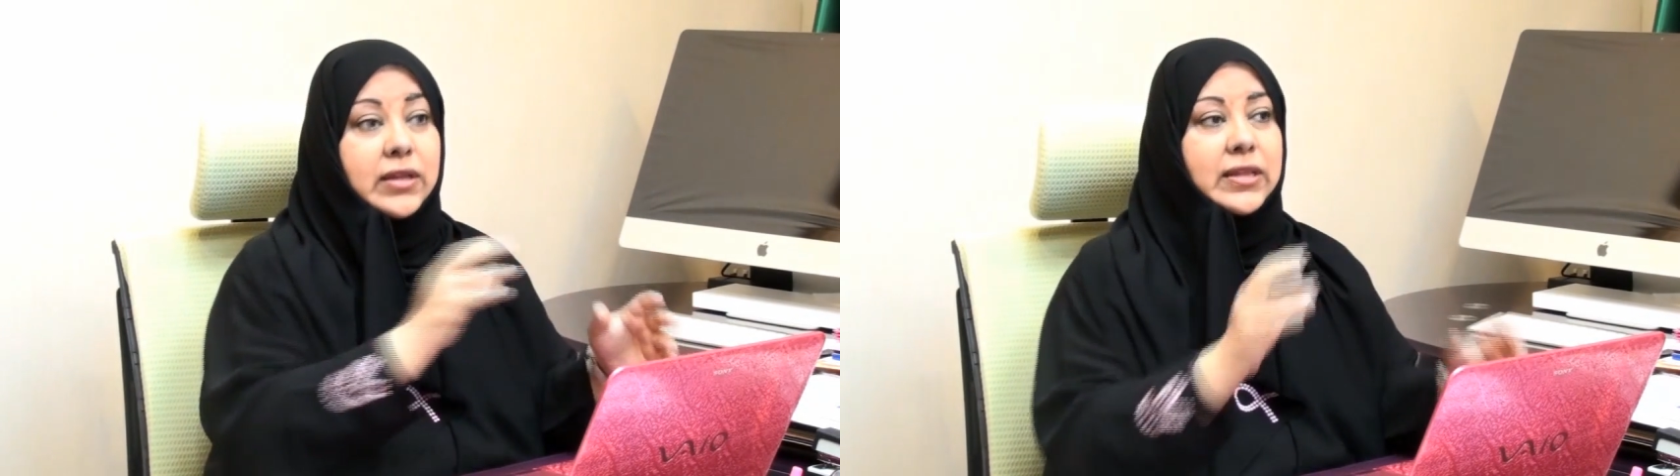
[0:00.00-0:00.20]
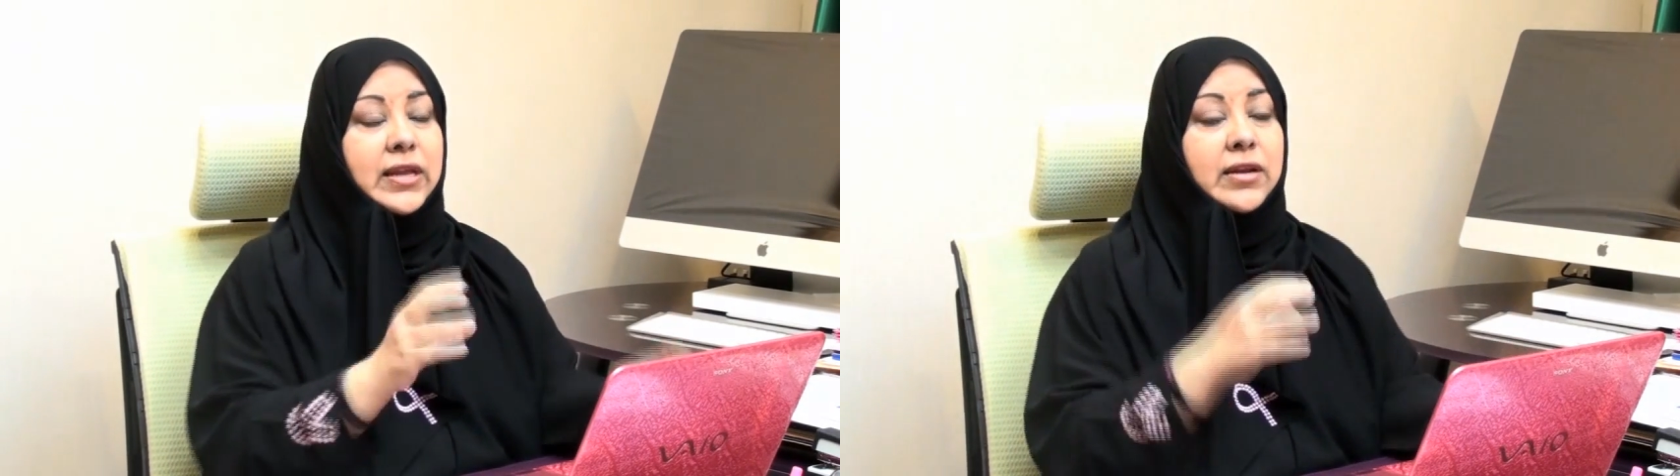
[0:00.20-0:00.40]

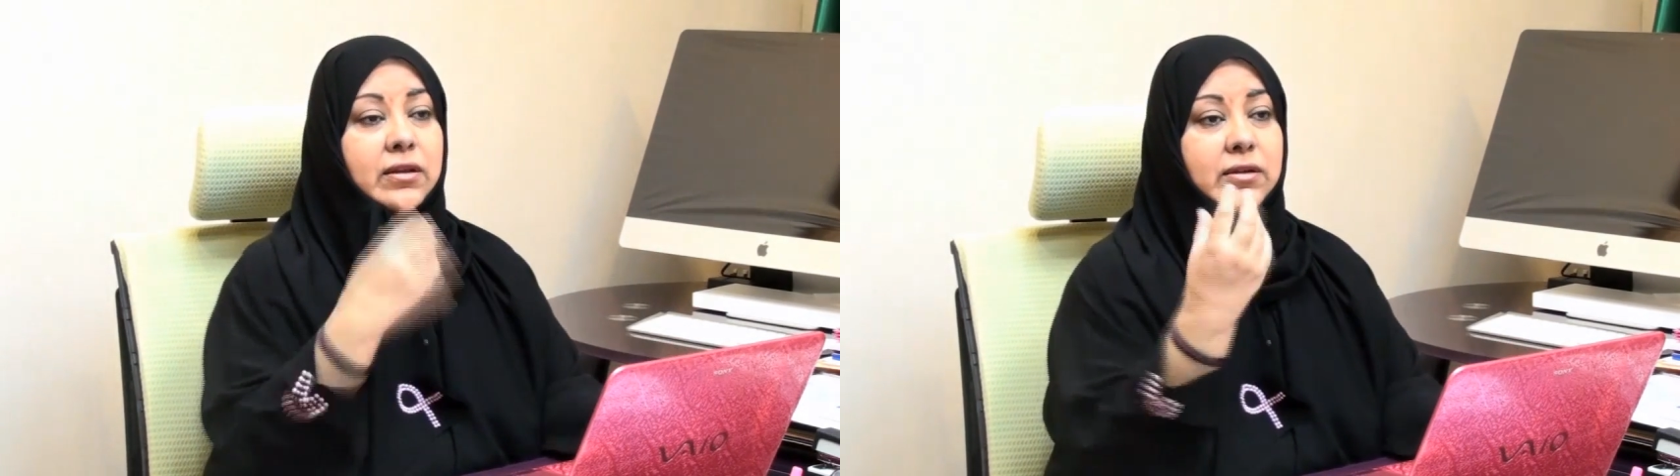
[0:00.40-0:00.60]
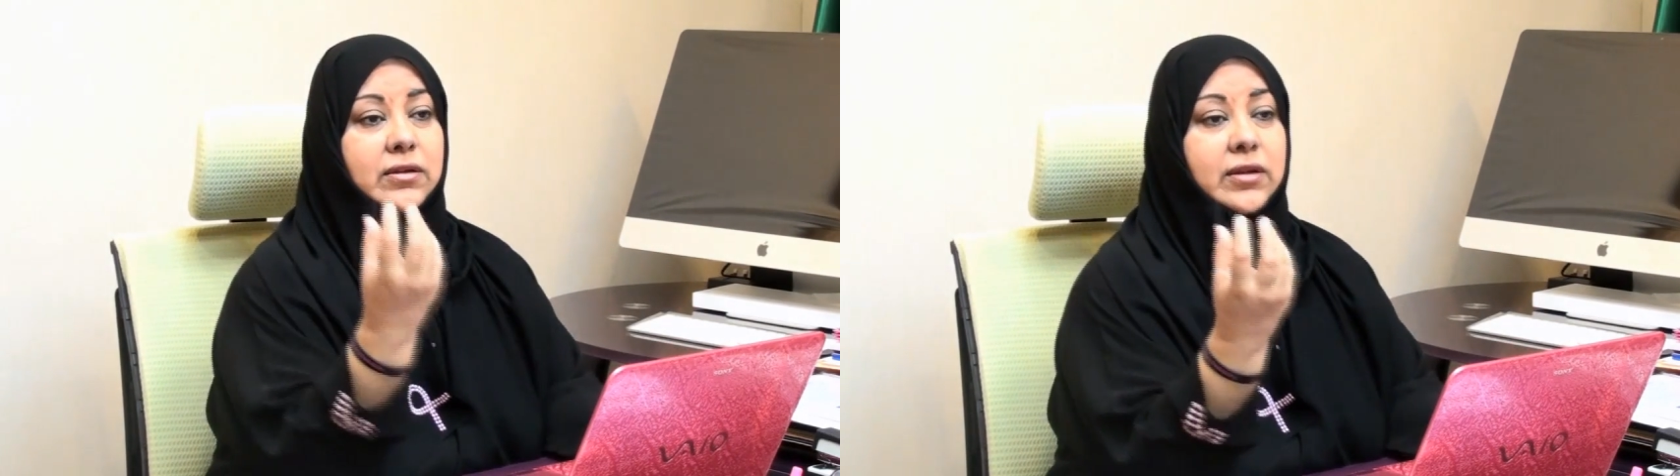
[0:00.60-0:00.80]

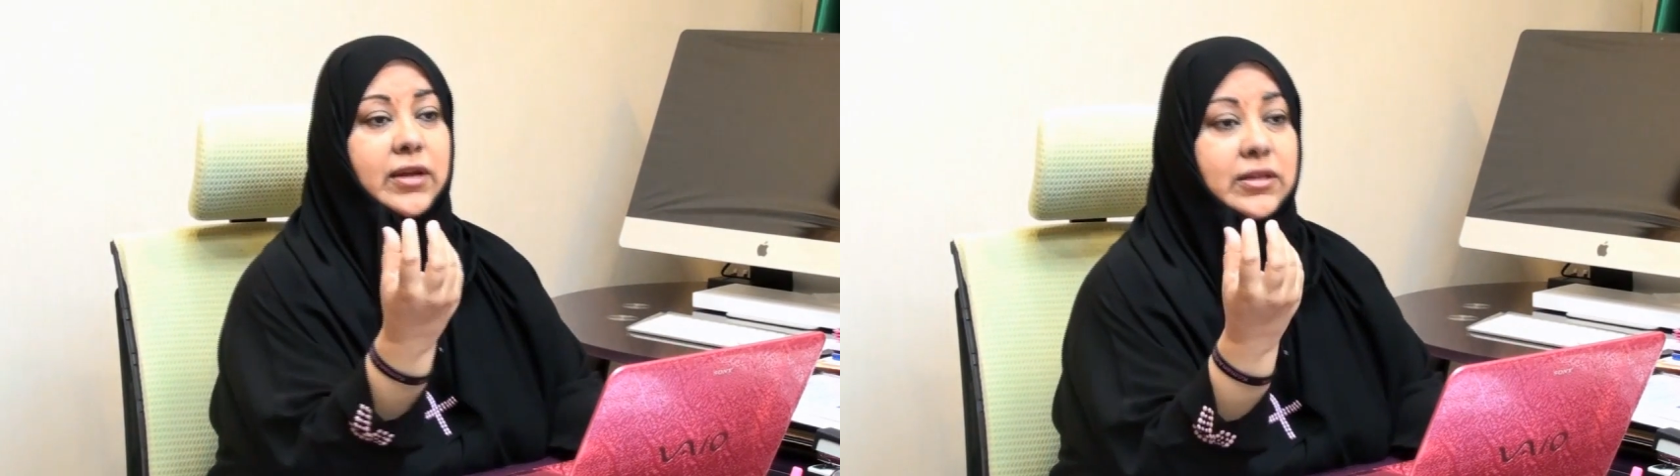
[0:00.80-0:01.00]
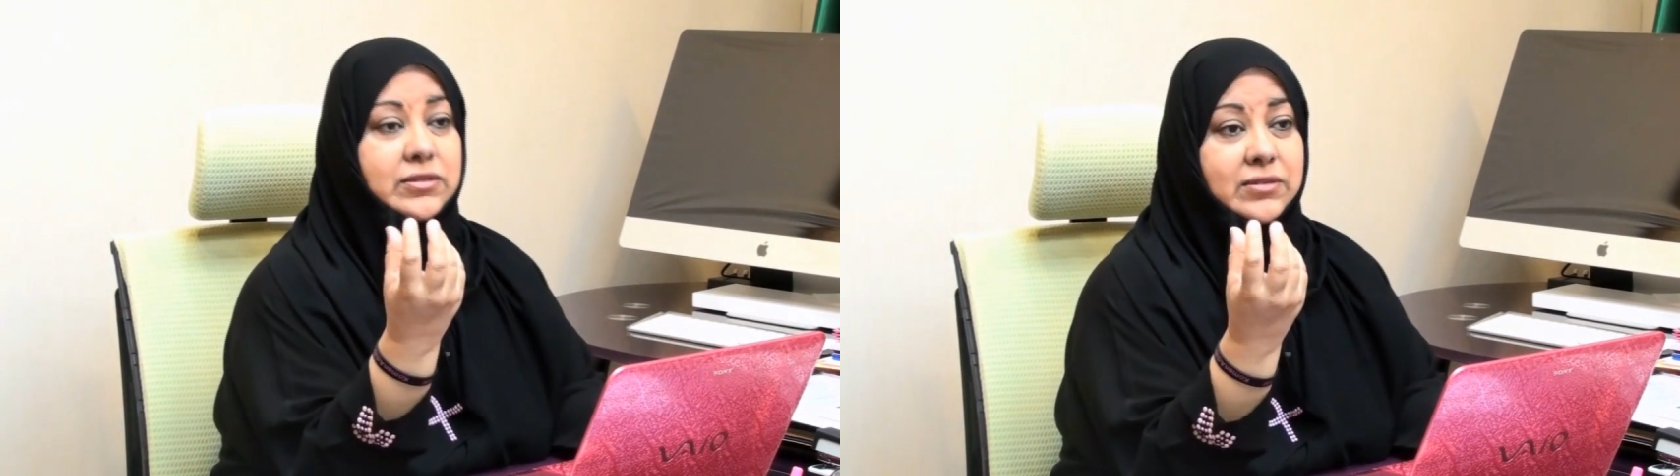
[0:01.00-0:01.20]
then
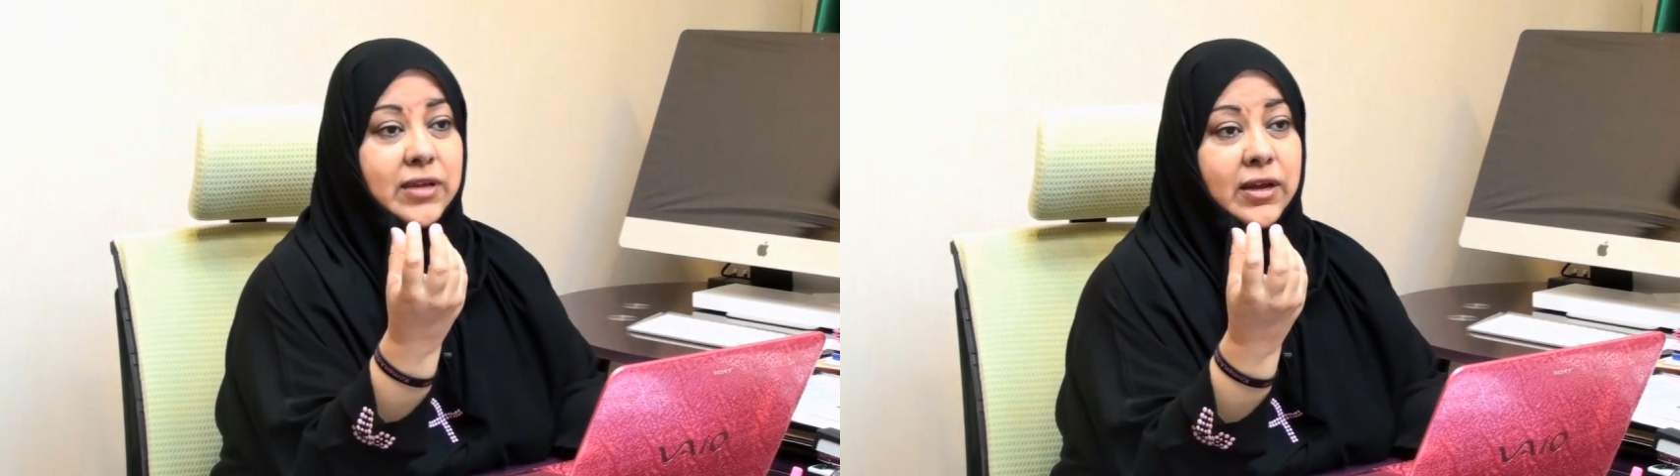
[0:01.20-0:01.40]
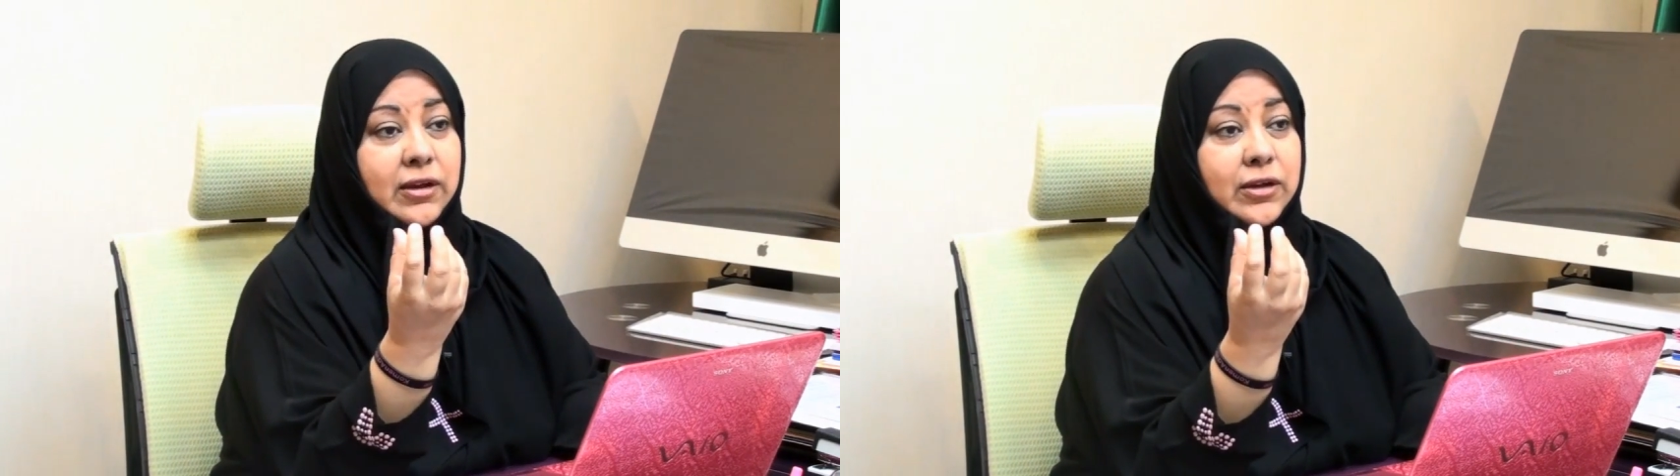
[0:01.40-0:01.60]
it
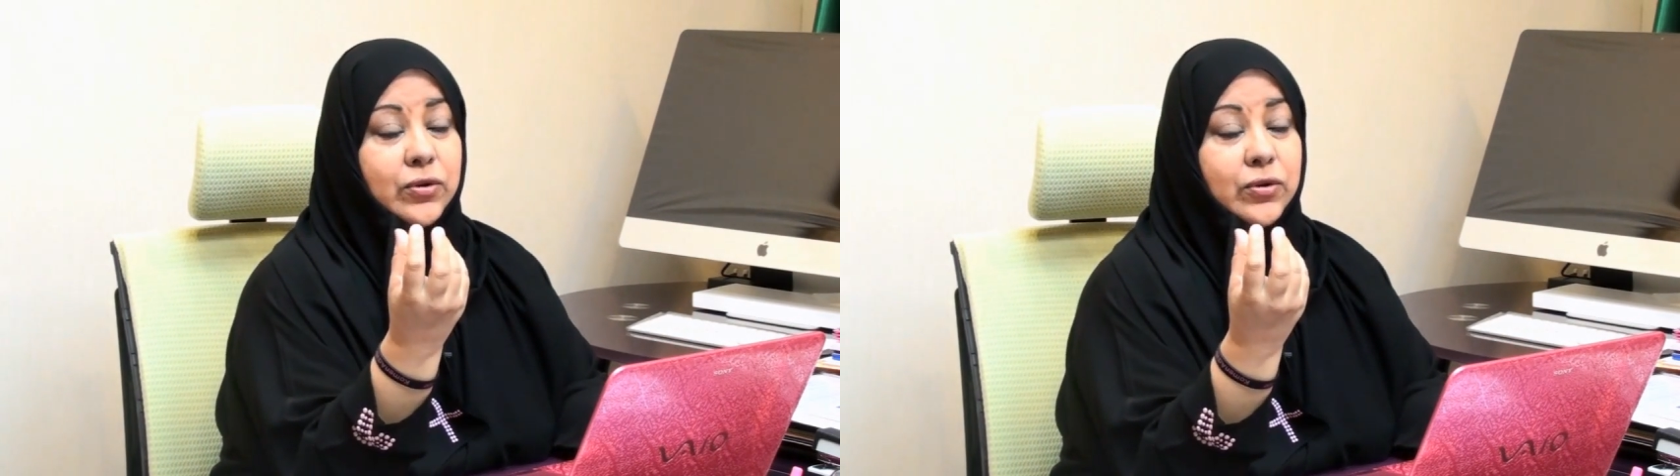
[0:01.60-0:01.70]
uh,